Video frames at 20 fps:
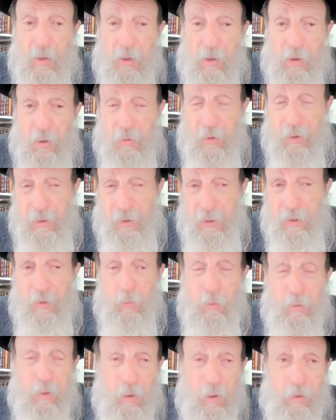So together
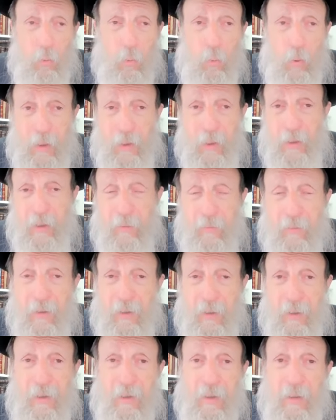with all the wedding and
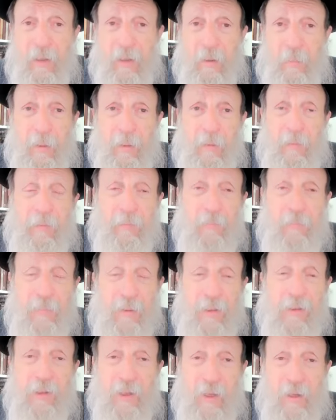everything, he needed about,
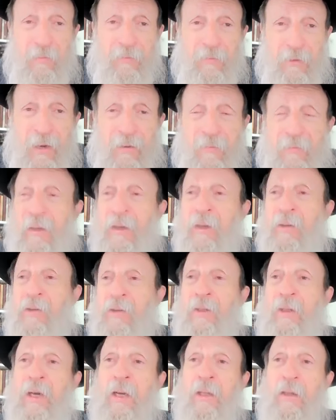let's say, five
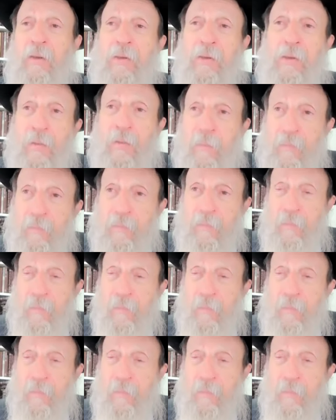thousand dollars.